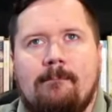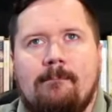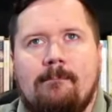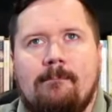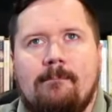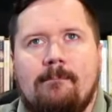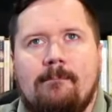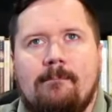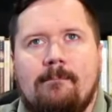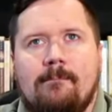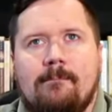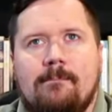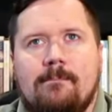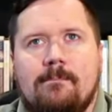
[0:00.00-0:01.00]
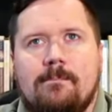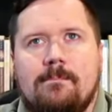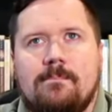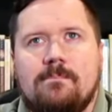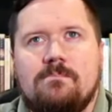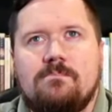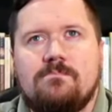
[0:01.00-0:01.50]

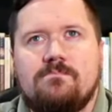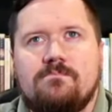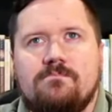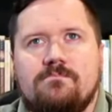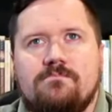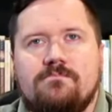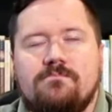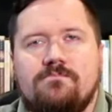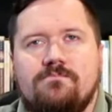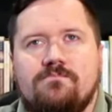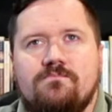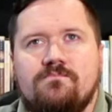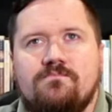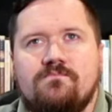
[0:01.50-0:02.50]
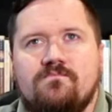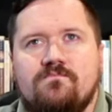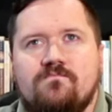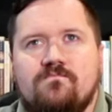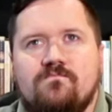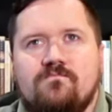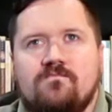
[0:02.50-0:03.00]

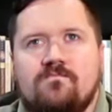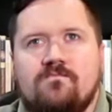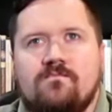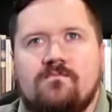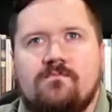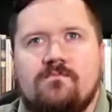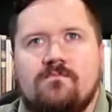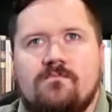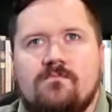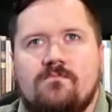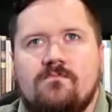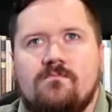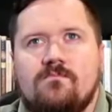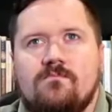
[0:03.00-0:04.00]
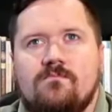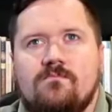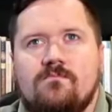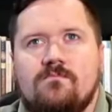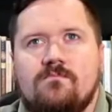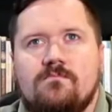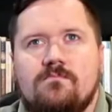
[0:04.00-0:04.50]
The person shown says nothing.